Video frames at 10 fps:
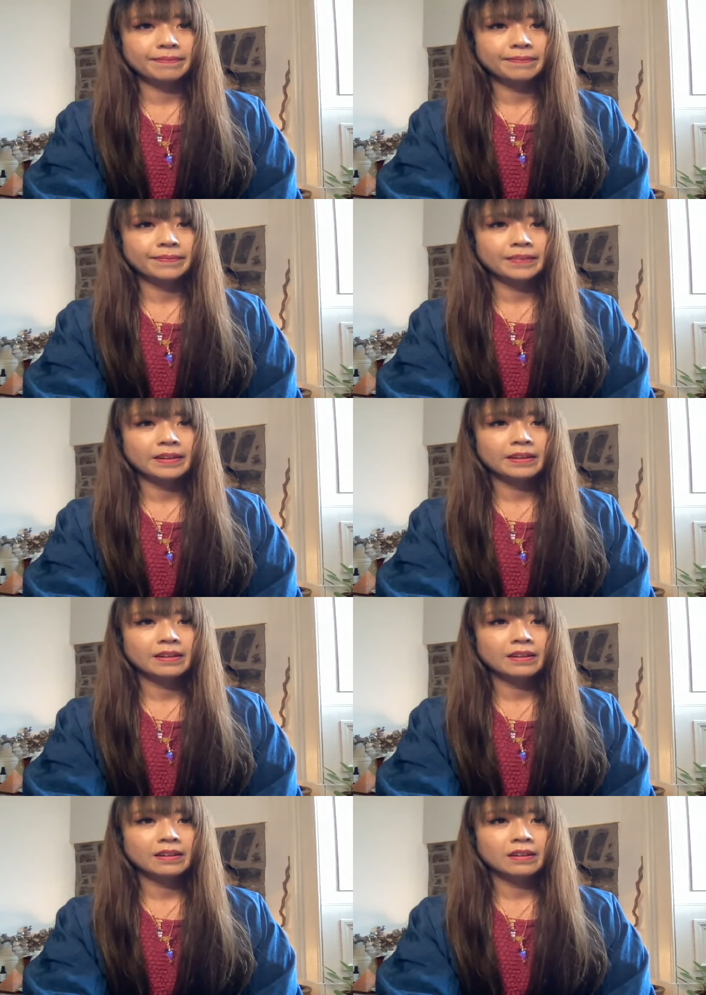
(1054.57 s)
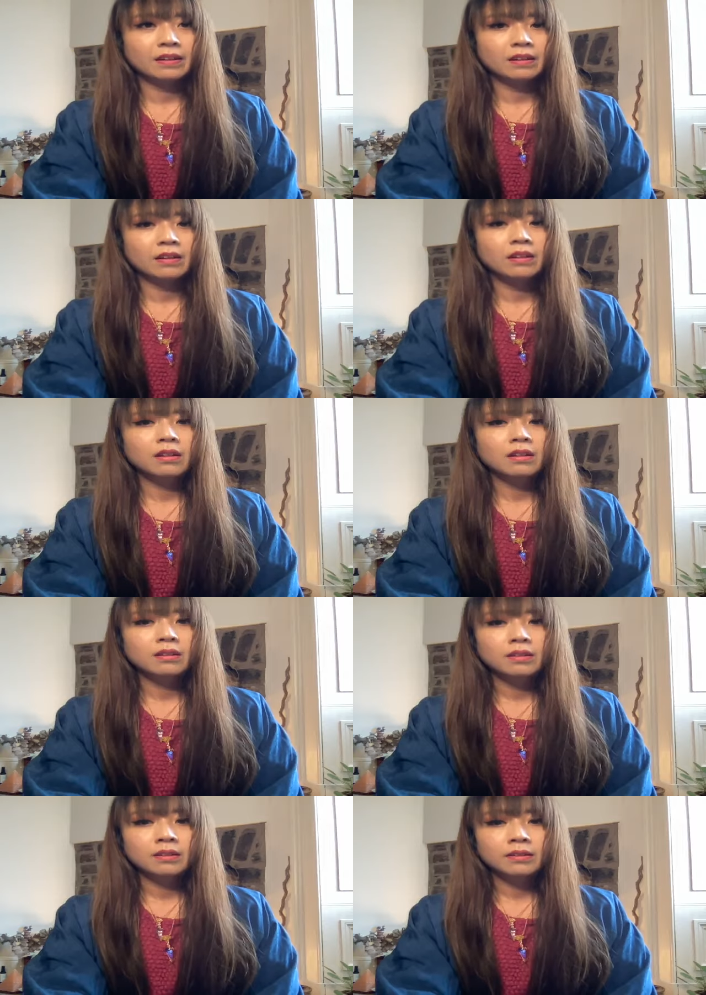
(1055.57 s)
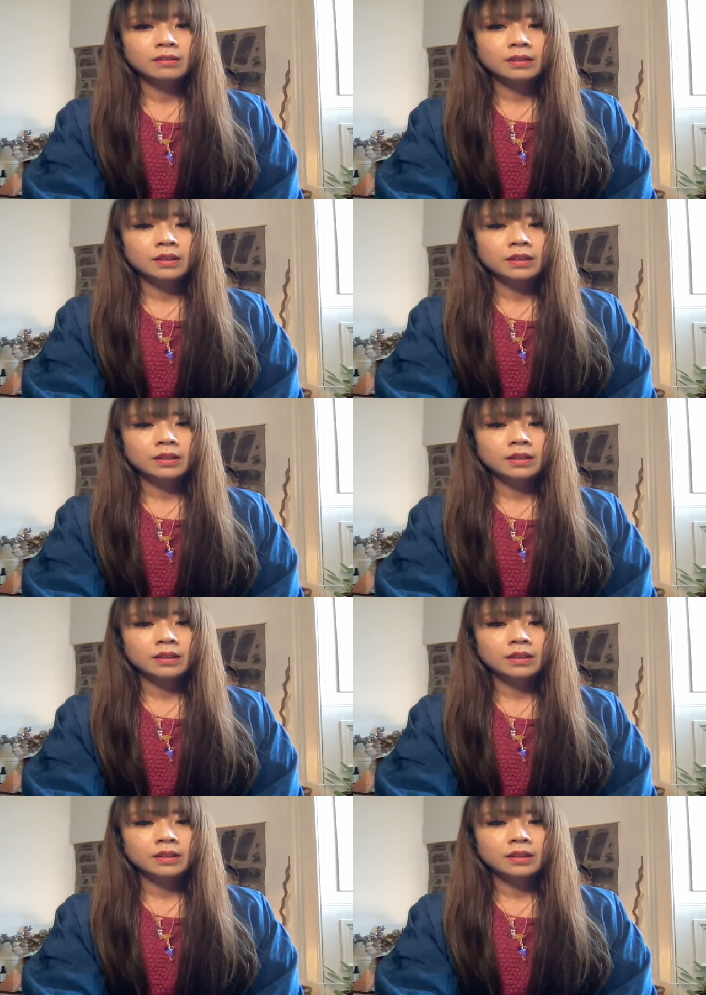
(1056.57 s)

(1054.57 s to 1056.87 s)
(silence)